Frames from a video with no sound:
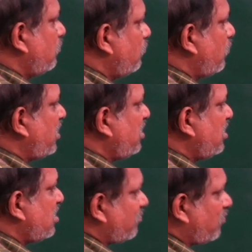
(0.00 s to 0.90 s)
1
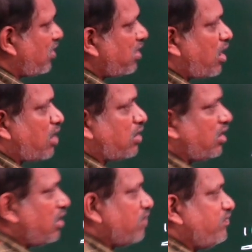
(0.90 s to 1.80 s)
year, 1 odd
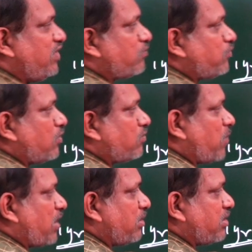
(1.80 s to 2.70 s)
day, therefore
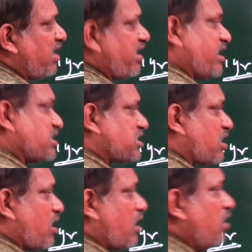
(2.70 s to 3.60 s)
1 day
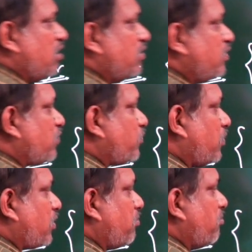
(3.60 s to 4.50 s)
extra,
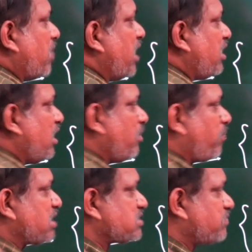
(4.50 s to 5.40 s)
therefore Monday
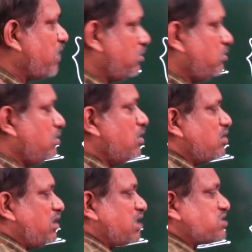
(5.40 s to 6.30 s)
plus 1,
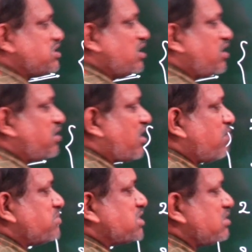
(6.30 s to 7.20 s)
next year it
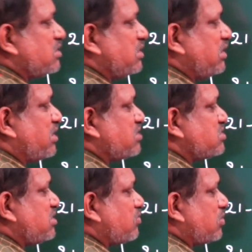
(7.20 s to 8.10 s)
comes, that is
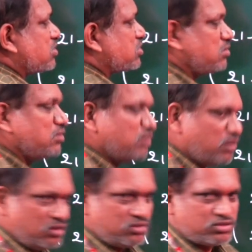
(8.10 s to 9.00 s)
equals to
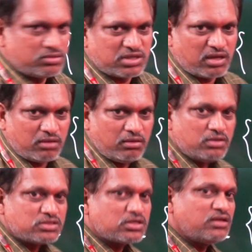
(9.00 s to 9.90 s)
Tuesday.
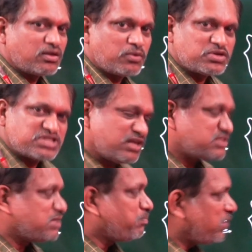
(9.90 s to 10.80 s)
So in the question
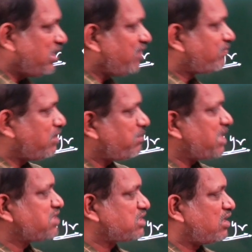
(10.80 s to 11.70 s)
simply if they
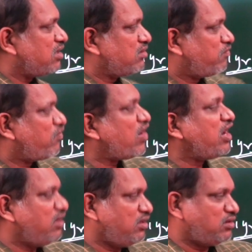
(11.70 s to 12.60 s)
mentioned
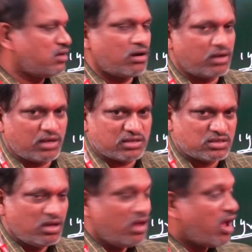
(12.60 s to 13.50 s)
finding the odd
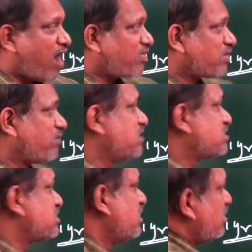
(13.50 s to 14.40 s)
days.
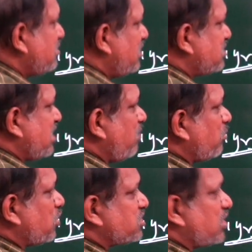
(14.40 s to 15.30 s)
Otherwise the same
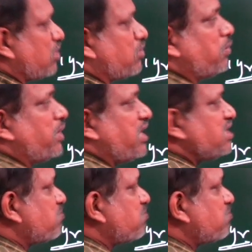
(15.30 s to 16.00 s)
question, today is